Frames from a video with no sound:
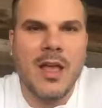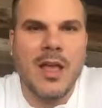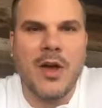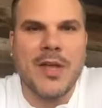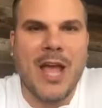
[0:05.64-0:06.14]

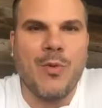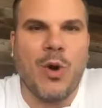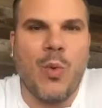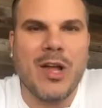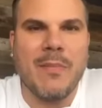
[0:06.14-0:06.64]
Okay, well,
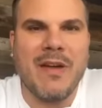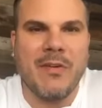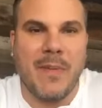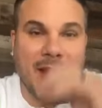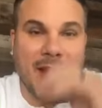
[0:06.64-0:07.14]
welcome
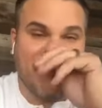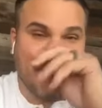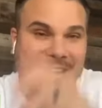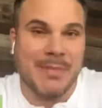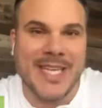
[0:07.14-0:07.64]
everybody. My
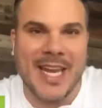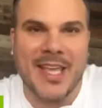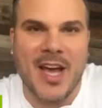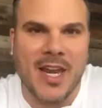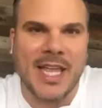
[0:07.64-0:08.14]
name is Kenny
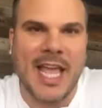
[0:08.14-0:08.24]
Connolly.